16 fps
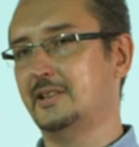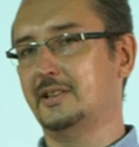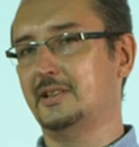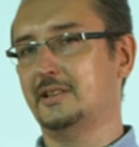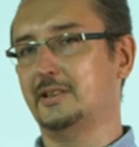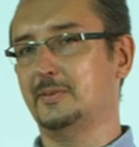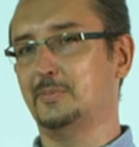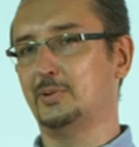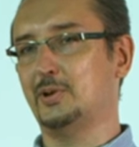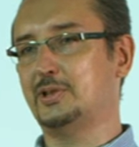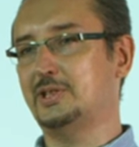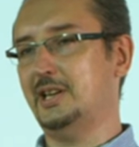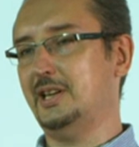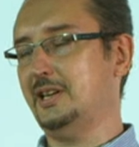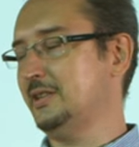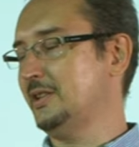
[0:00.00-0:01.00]
who
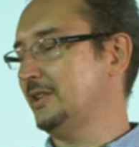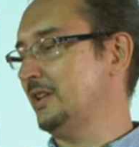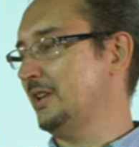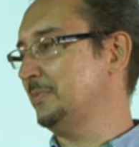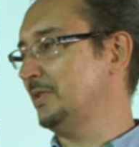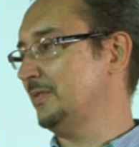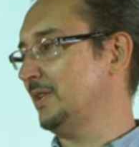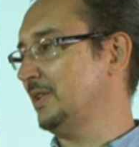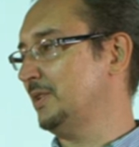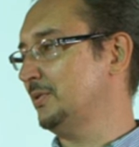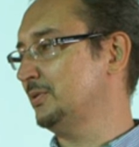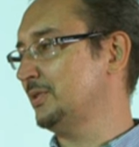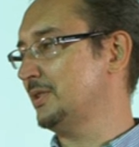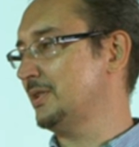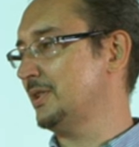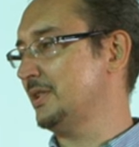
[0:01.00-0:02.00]
from blockchain, from
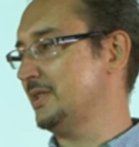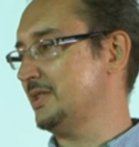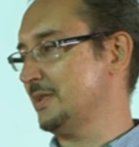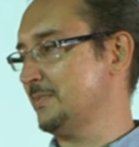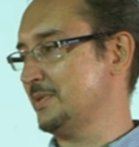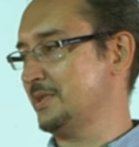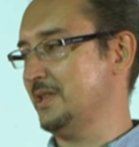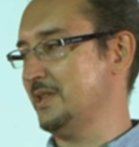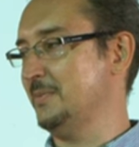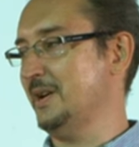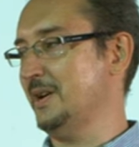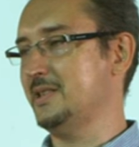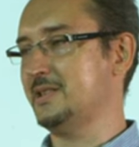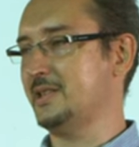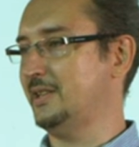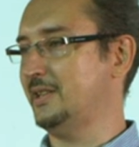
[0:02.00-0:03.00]
cryptocurrencies engaged in